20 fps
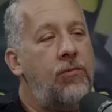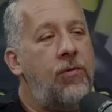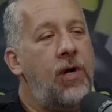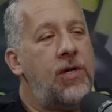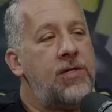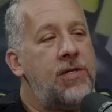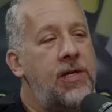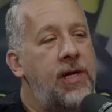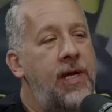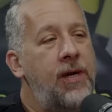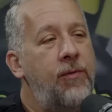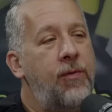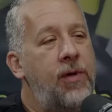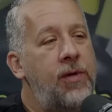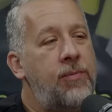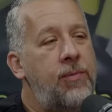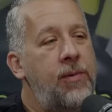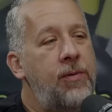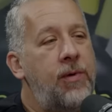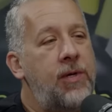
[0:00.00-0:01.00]
resonate
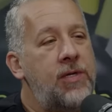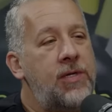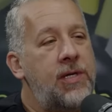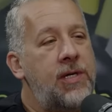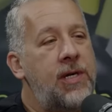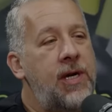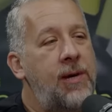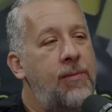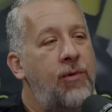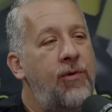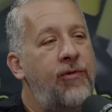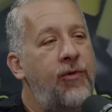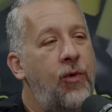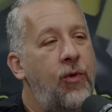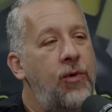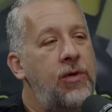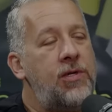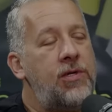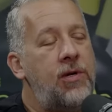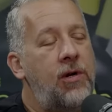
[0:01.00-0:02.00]
with me because again, before
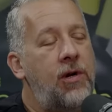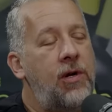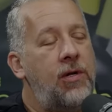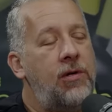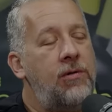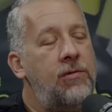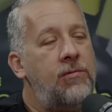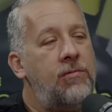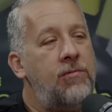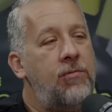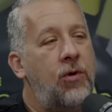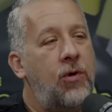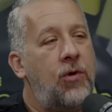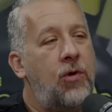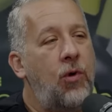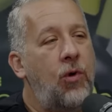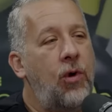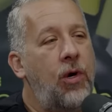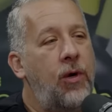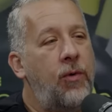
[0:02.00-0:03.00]
we started
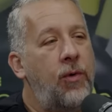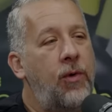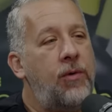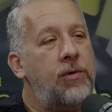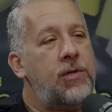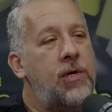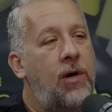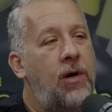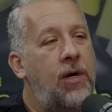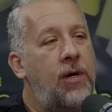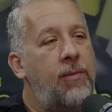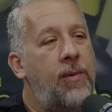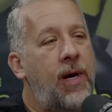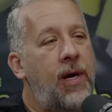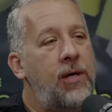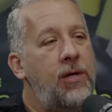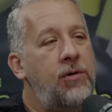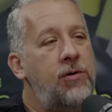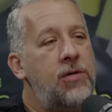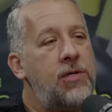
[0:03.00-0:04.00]
recording, we were talking
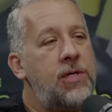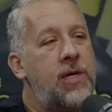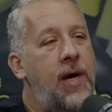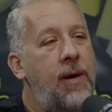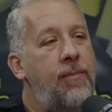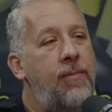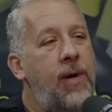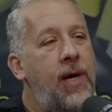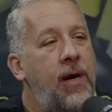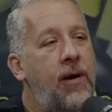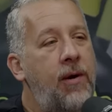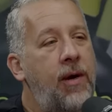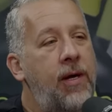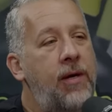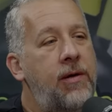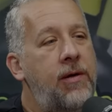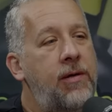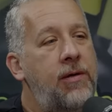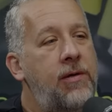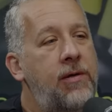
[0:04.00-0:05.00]
about you just got
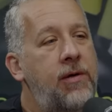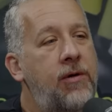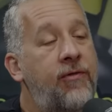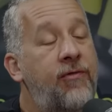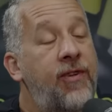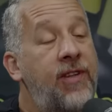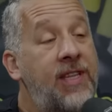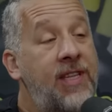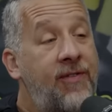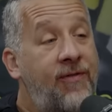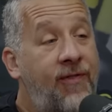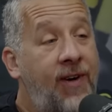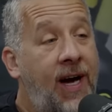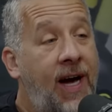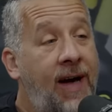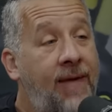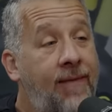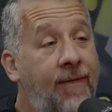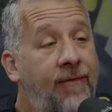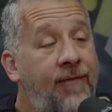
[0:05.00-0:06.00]
married. Yeah, you're
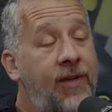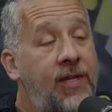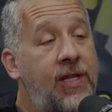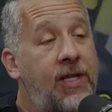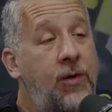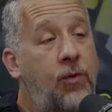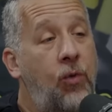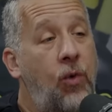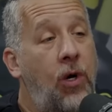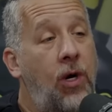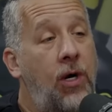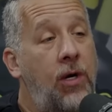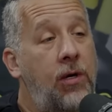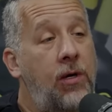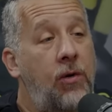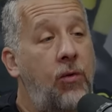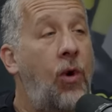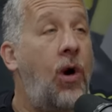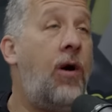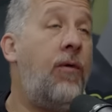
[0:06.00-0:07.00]
55. I'm 51.
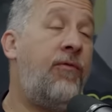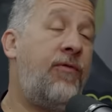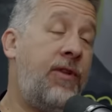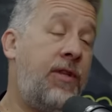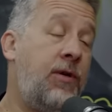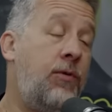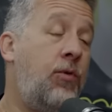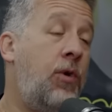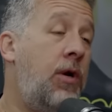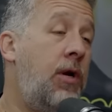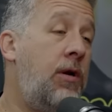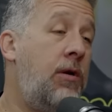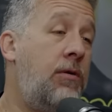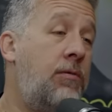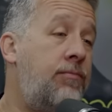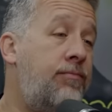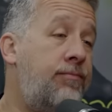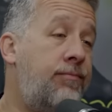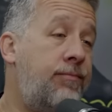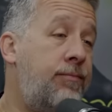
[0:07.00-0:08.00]
Well, I'm 51
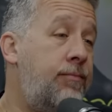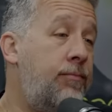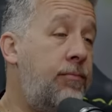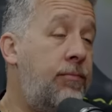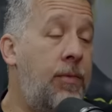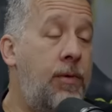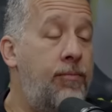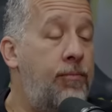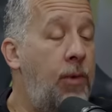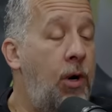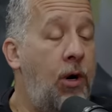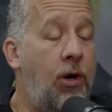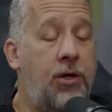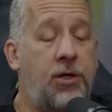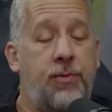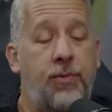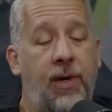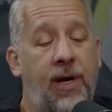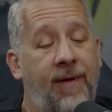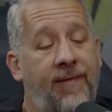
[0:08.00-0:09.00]
in, in
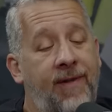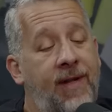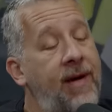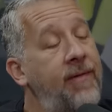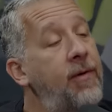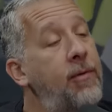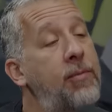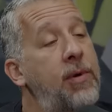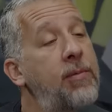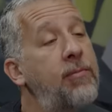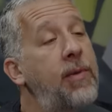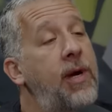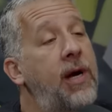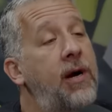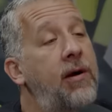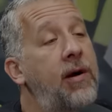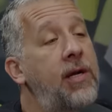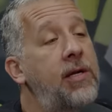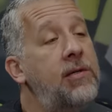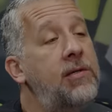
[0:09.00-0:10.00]
March, but I've never been
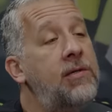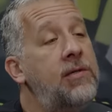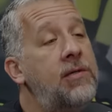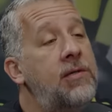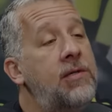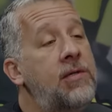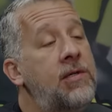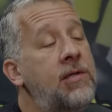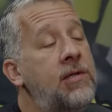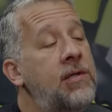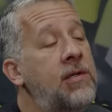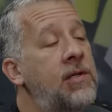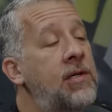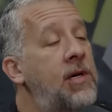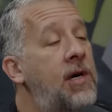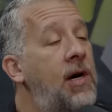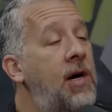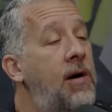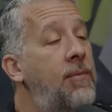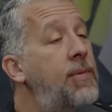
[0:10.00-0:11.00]
married.
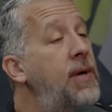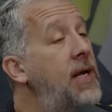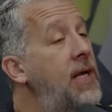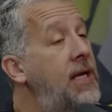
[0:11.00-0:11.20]
Uh, been